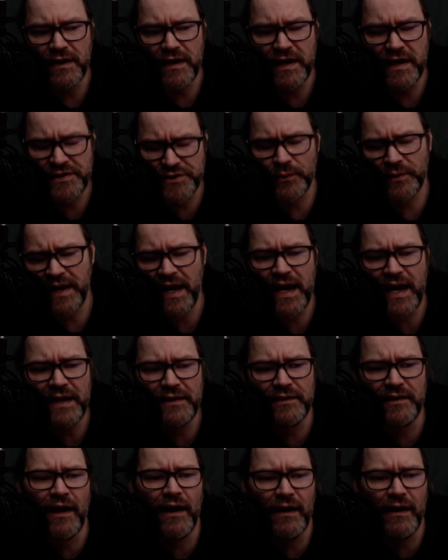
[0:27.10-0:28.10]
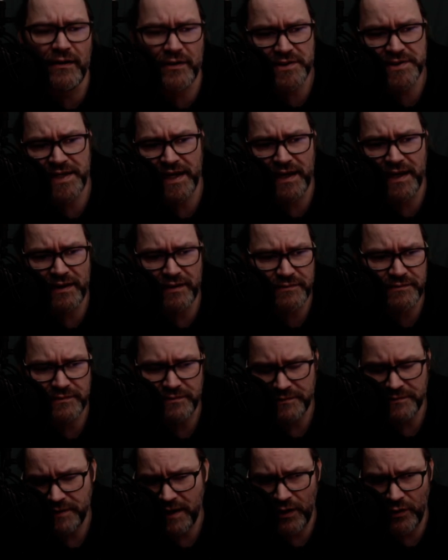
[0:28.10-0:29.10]
it's okay to not understand
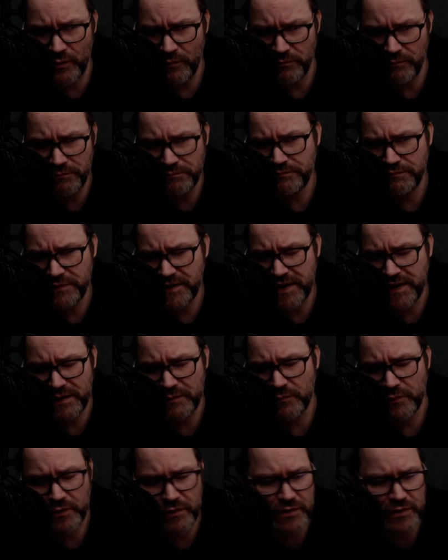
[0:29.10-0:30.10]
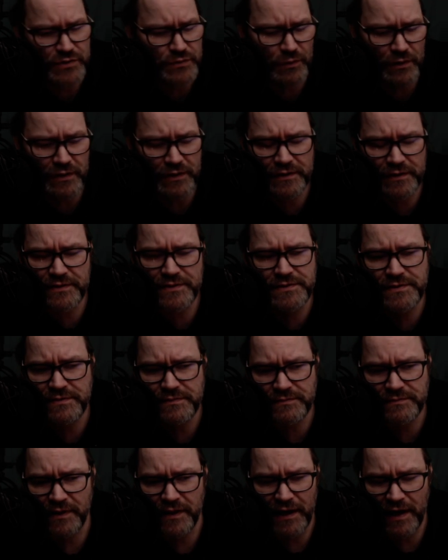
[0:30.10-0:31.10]
how Git merge
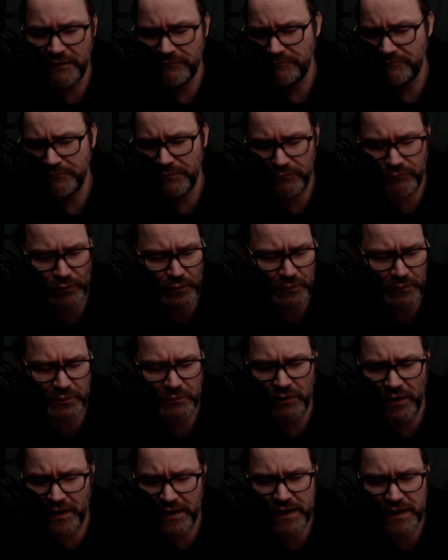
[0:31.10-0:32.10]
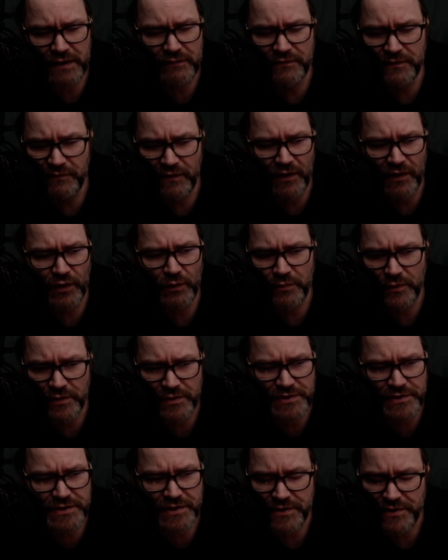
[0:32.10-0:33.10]
works. Like I've worked with plenty of
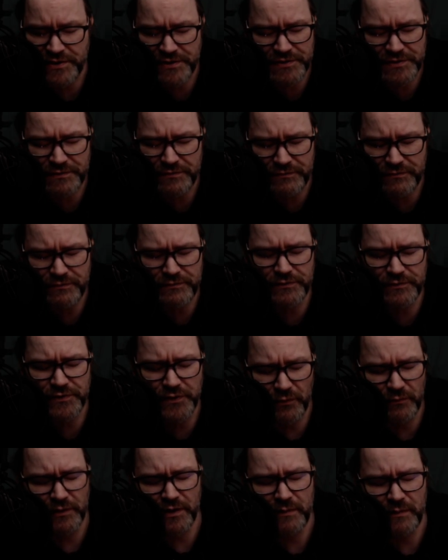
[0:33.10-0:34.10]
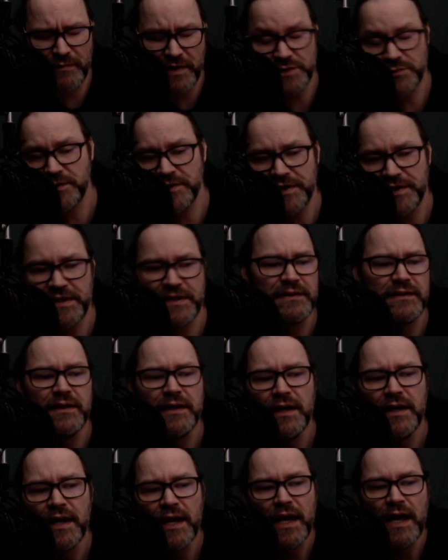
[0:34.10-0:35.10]
developers that just don't want to mess with it,
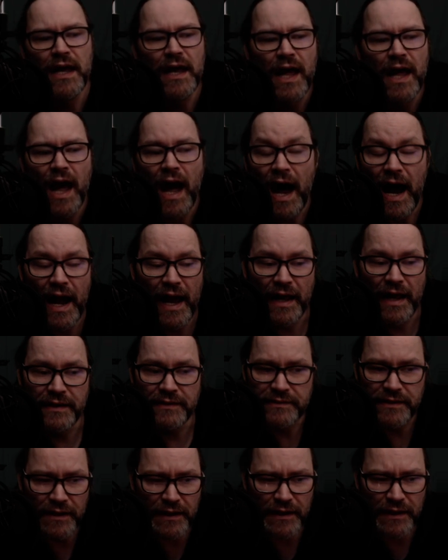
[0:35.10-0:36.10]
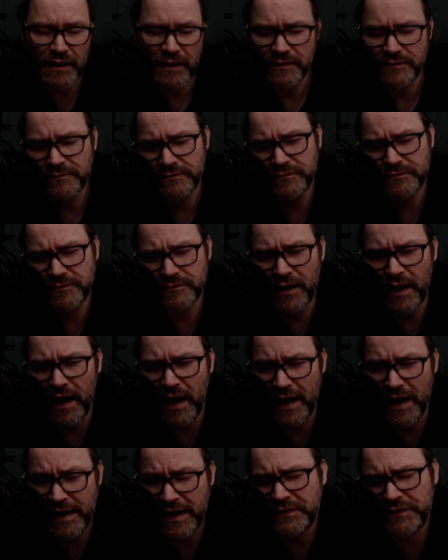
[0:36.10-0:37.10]
and uh,
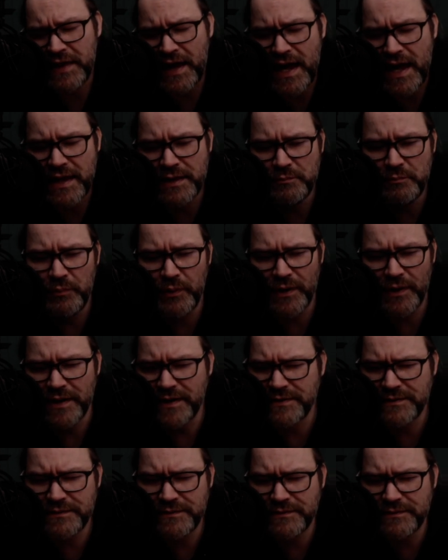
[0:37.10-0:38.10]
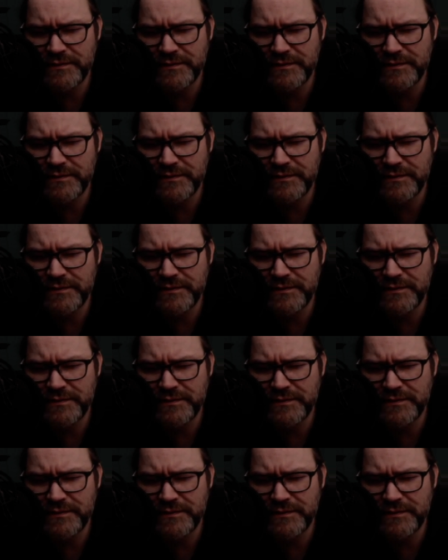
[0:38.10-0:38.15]
I get that. But